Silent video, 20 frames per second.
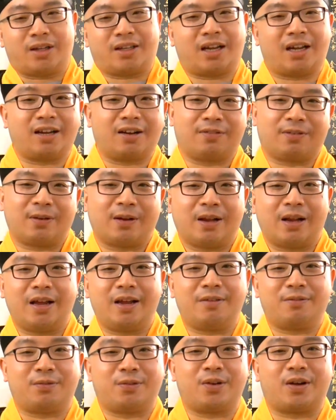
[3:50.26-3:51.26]
kind of
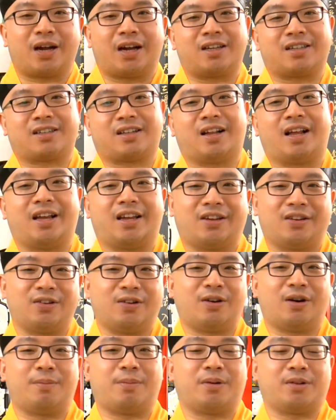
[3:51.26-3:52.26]
length you guys like, you
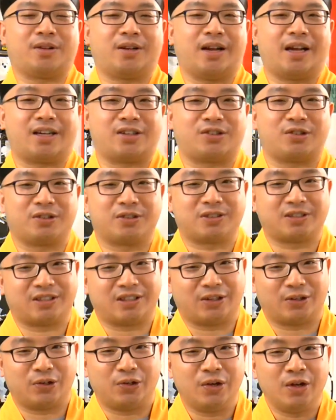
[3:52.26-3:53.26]
know, about the lectures,
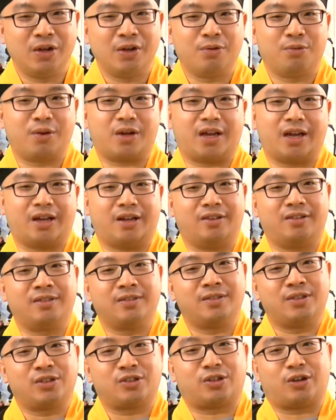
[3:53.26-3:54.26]
so we can
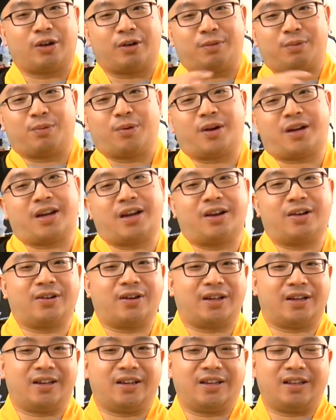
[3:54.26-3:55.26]
sort of work out
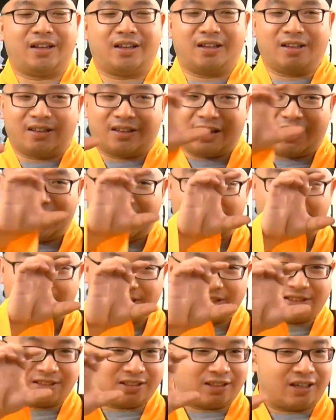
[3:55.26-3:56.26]
a
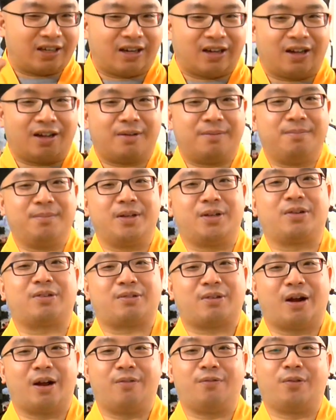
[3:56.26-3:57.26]
nice middle
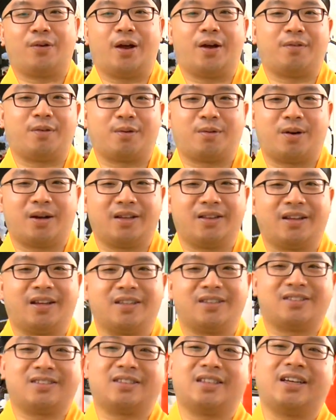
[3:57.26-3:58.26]
ground for everyone
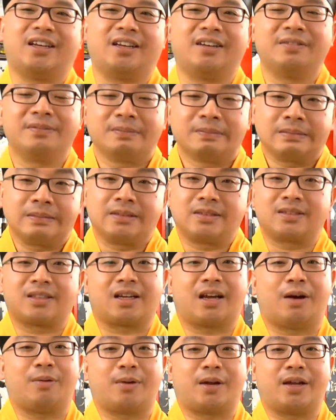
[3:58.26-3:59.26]
and see
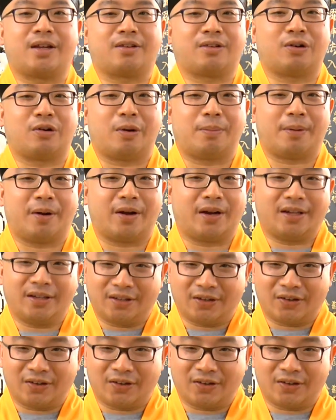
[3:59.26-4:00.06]
how we can go about it.